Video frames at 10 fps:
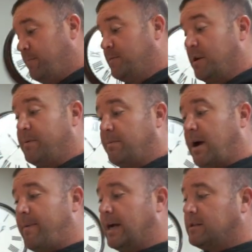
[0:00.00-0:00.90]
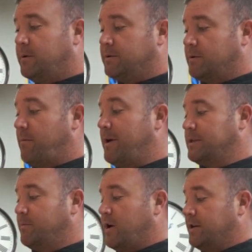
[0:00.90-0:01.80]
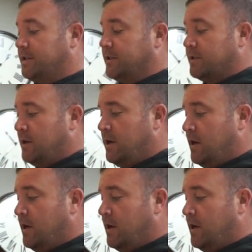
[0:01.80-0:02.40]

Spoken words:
Some people got back to me with some amazing prices.